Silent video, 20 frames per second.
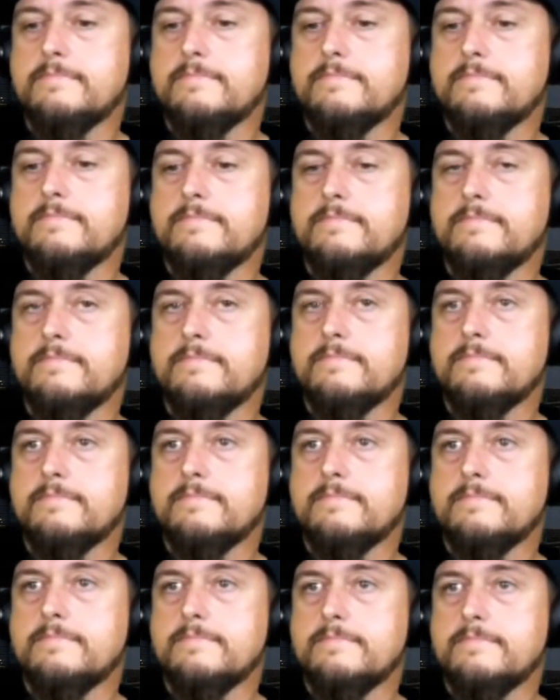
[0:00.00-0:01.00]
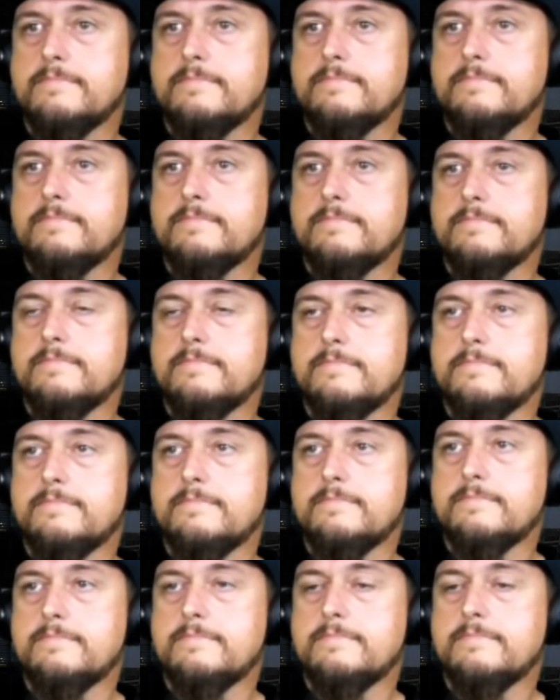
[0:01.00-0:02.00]

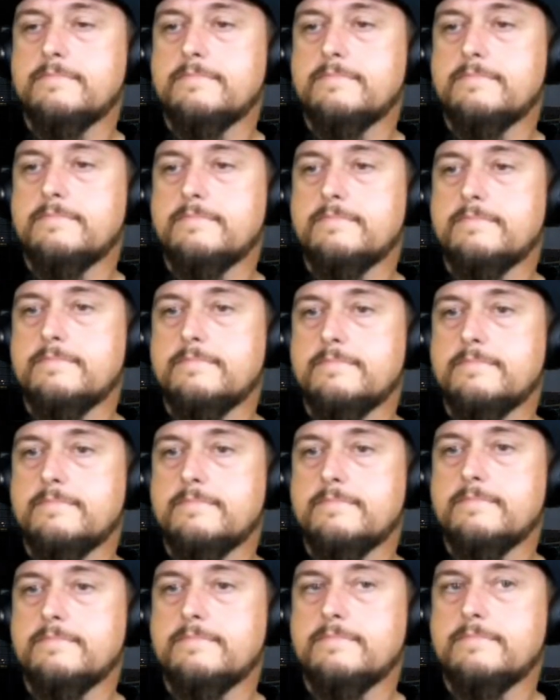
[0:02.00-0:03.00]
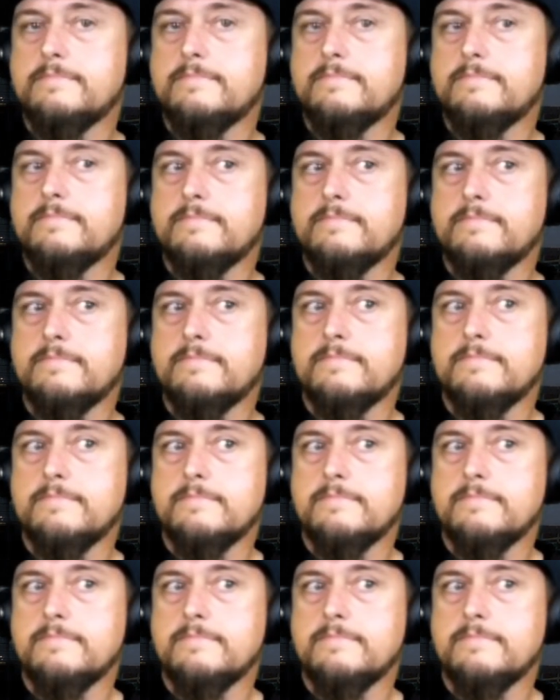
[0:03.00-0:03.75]
[no speech]